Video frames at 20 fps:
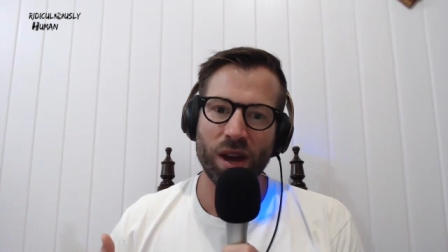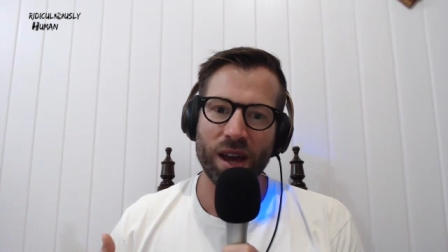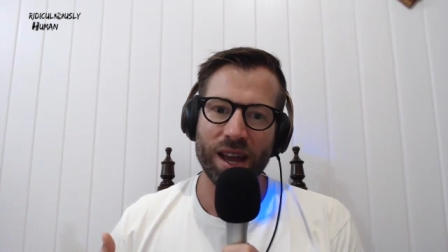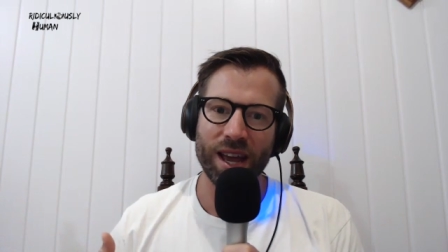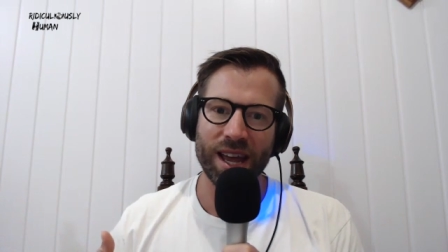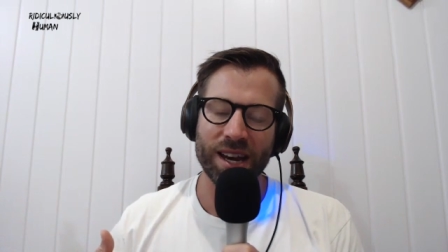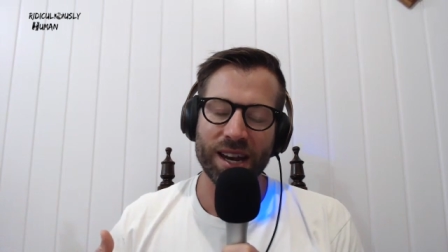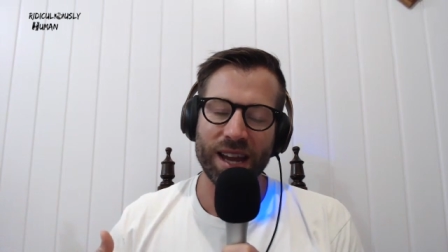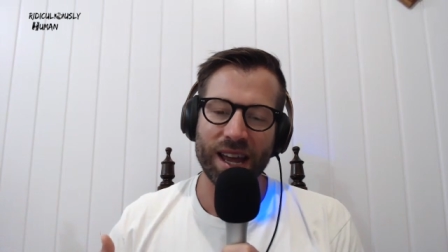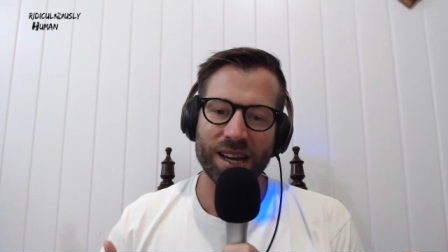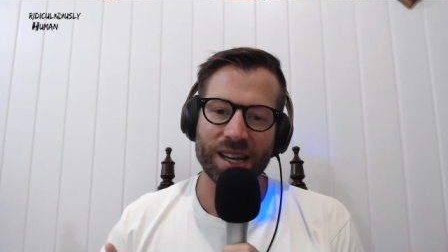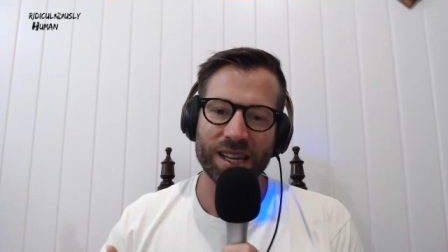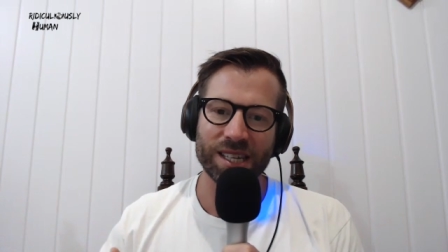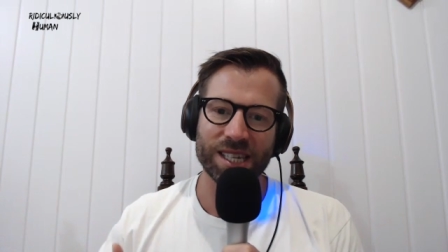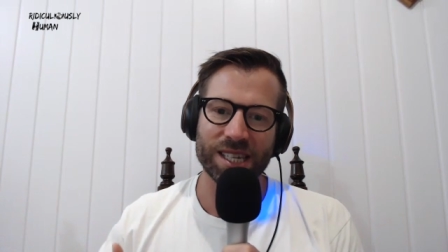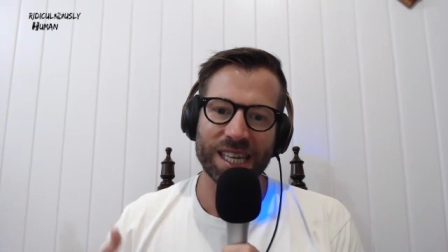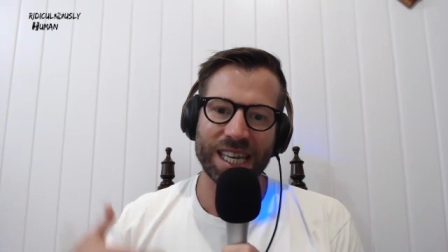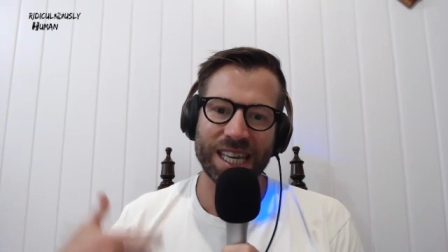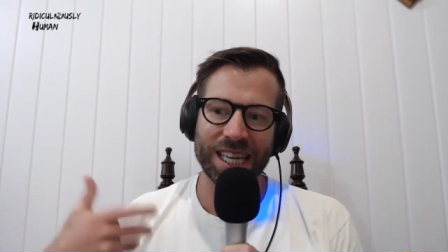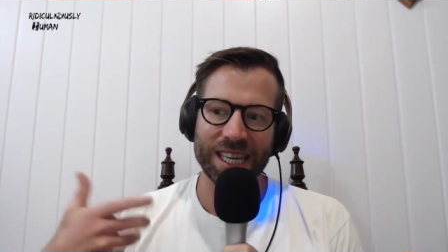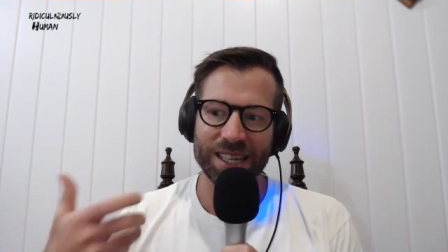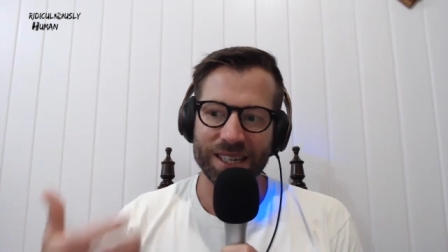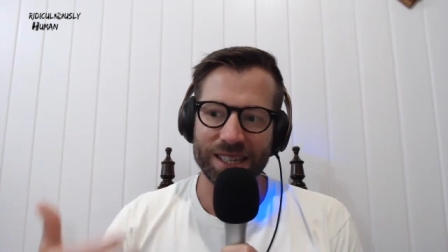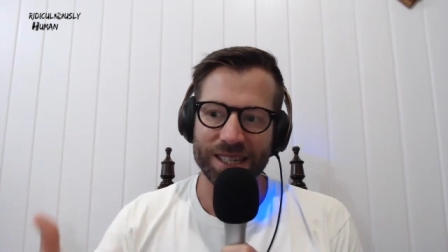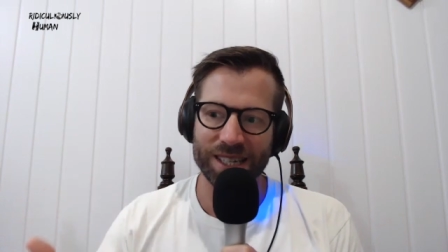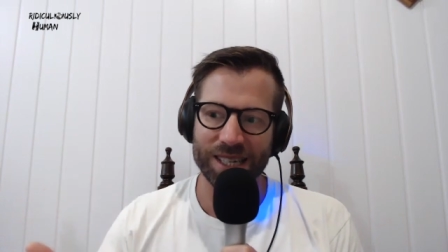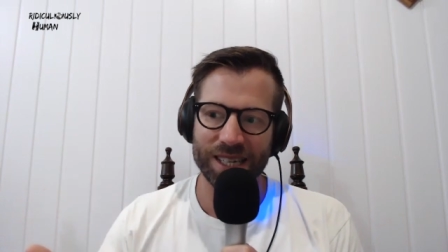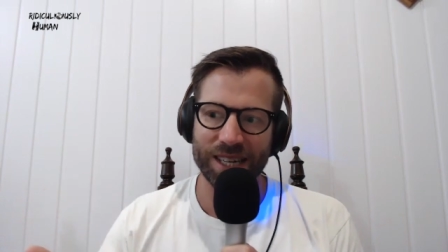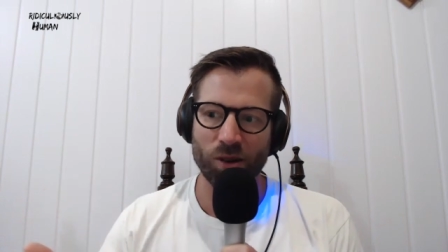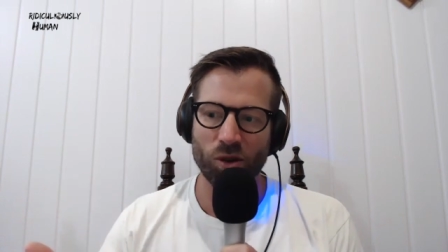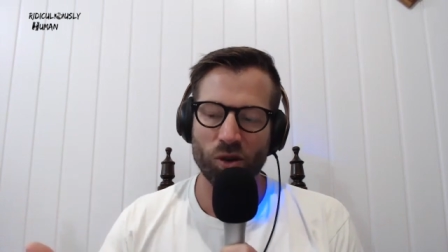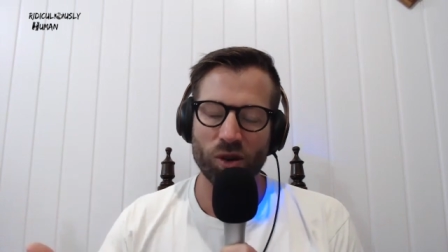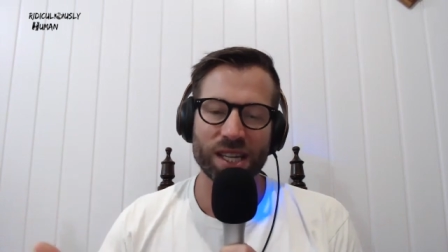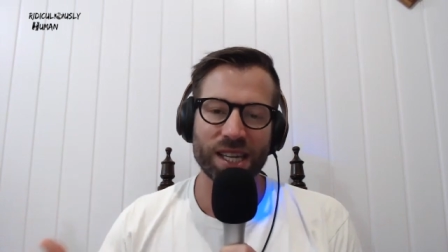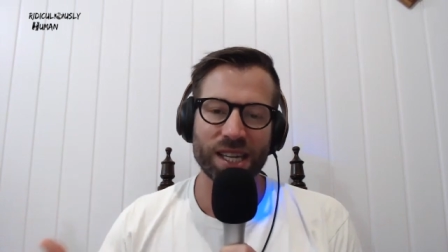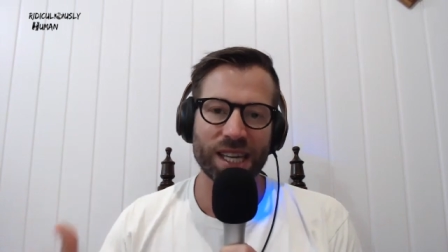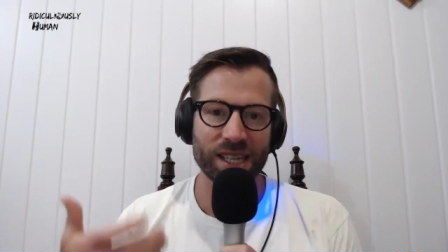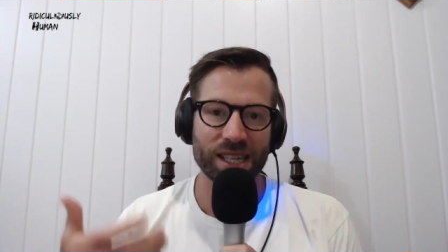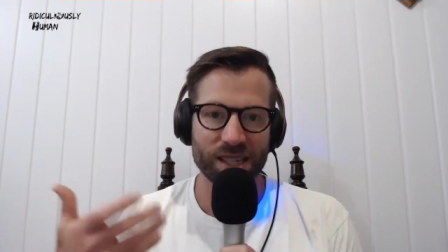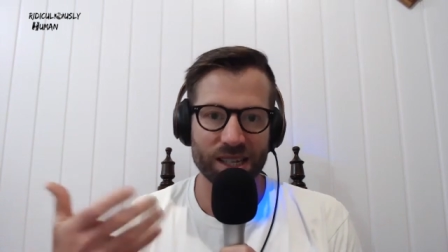and, and his kids or
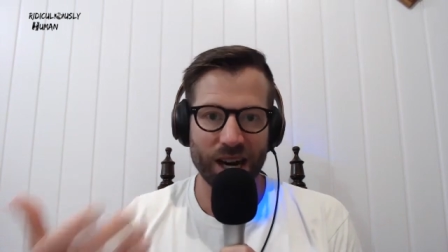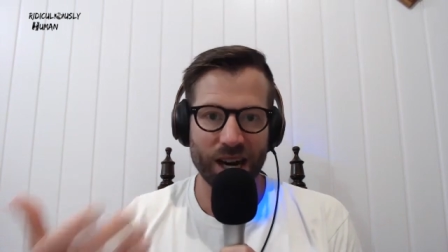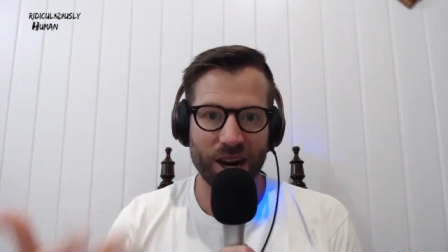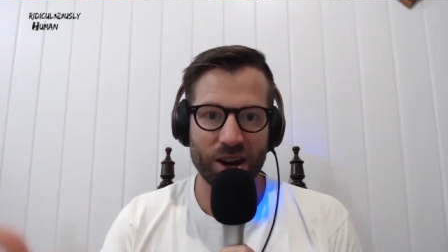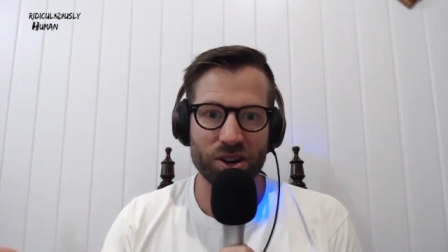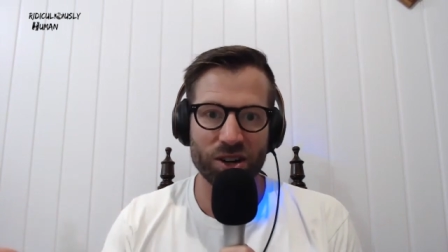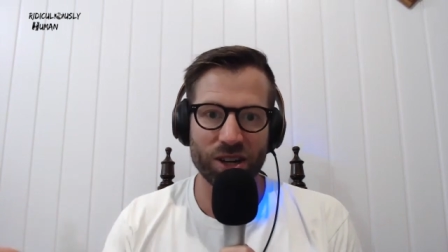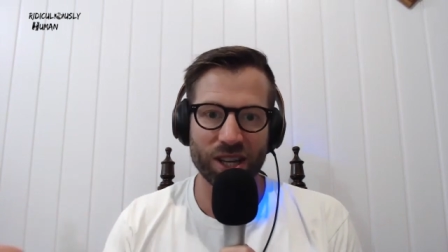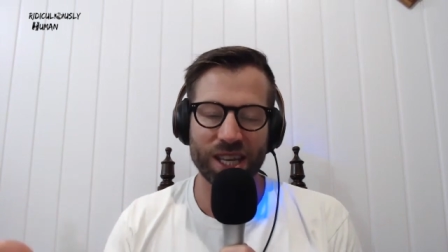his current